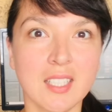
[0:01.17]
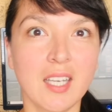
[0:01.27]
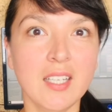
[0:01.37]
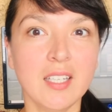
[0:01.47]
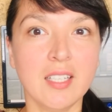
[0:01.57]

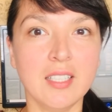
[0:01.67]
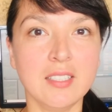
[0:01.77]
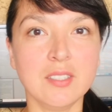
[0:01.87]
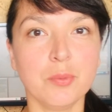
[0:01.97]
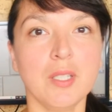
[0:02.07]
Hey
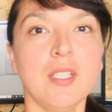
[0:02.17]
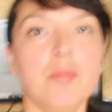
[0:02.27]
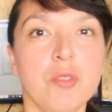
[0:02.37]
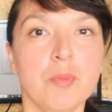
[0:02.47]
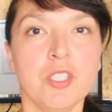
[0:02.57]
guys, welcome
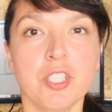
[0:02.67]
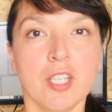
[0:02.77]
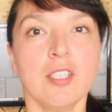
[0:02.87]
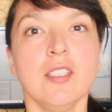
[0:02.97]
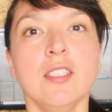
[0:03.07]
to my
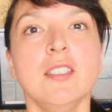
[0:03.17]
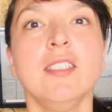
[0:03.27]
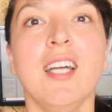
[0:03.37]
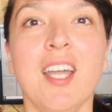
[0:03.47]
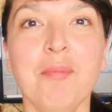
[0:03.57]
channel.
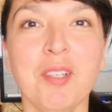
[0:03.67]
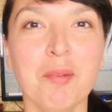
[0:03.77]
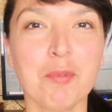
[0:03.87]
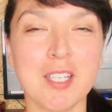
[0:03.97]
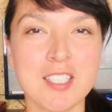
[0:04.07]
I'm
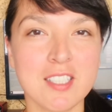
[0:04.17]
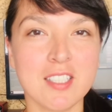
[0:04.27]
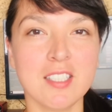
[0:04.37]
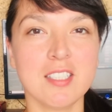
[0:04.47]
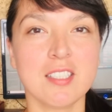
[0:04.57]

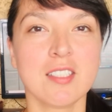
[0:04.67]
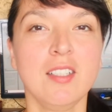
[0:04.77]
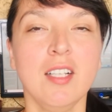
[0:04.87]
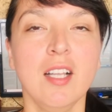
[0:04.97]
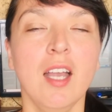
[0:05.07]
Kirprenses
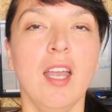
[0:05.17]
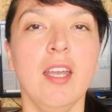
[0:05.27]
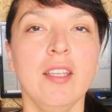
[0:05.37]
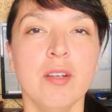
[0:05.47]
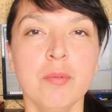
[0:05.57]

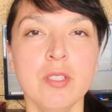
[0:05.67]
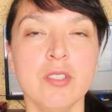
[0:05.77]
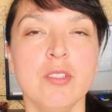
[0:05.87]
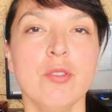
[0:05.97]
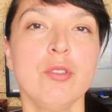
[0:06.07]
and I
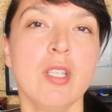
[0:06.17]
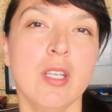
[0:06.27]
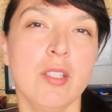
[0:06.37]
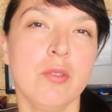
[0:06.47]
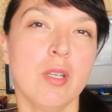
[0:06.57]
wanted to tell
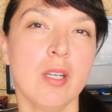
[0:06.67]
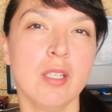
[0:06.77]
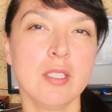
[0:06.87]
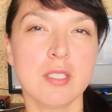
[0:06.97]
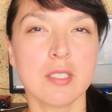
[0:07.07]
you
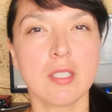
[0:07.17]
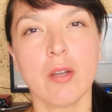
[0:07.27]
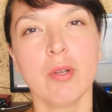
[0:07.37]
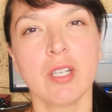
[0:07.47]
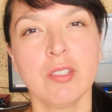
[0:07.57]
guys how
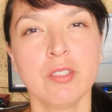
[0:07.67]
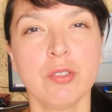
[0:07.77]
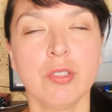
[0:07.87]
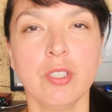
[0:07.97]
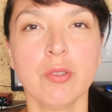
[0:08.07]
I got into
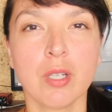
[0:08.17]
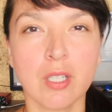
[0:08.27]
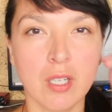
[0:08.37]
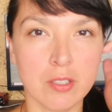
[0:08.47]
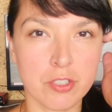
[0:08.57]
the yoga
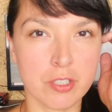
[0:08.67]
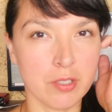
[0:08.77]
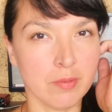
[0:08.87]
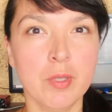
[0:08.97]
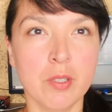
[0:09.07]

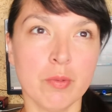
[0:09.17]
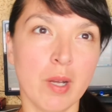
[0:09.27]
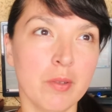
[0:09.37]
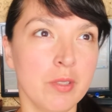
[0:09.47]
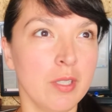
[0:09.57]
culture. Me
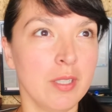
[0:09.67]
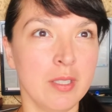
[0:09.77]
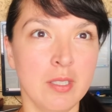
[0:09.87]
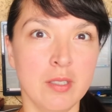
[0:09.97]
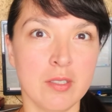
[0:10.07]
around here
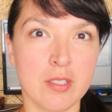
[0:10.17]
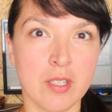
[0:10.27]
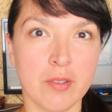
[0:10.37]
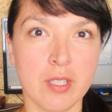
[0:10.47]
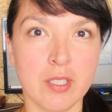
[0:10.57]
in this
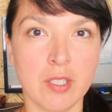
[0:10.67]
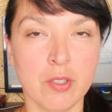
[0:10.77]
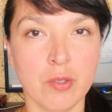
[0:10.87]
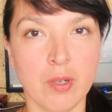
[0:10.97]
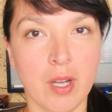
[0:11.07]
area, they
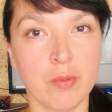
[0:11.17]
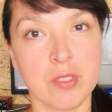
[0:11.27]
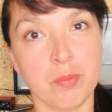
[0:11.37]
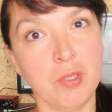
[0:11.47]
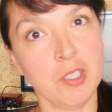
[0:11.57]
know I was a
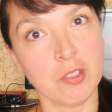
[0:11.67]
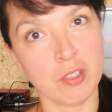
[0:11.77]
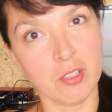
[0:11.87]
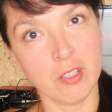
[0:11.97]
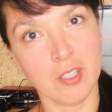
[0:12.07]

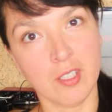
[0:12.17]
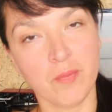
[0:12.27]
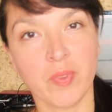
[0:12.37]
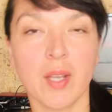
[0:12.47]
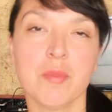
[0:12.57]
B-girl,
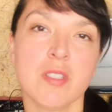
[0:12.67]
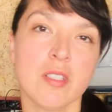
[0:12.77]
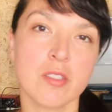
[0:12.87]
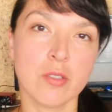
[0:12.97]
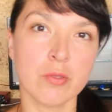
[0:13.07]
I'm a
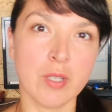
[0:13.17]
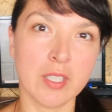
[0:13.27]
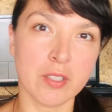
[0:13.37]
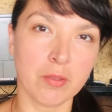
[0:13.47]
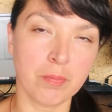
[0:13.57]
singer-songwriter
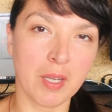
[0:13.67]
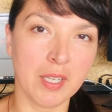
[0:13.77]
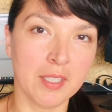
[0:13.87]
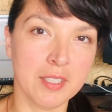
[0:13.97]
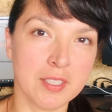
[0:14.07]
on
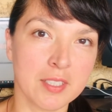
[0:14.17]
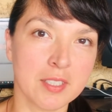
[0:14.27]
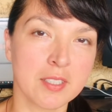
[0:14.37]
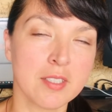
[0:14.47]
bass,